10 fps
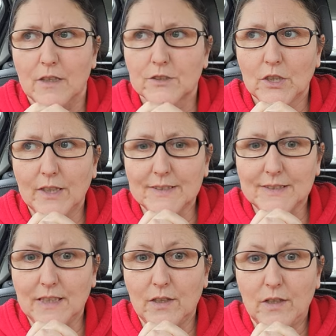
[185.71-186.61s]
So, let's
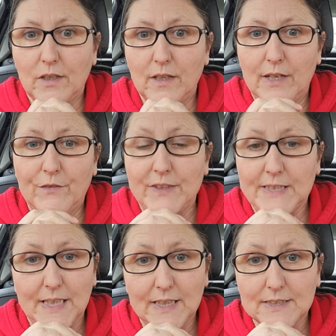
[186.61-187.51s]
see if it
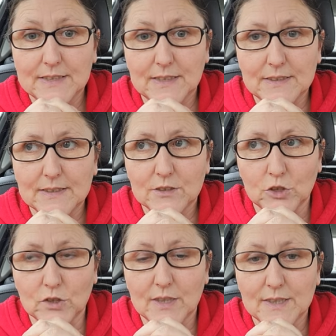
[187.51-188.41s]
tastes as
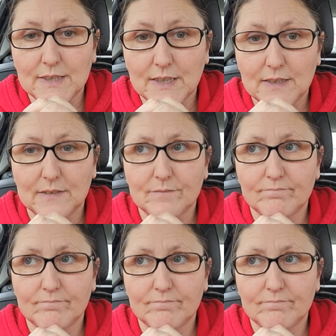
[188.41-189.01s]
good as it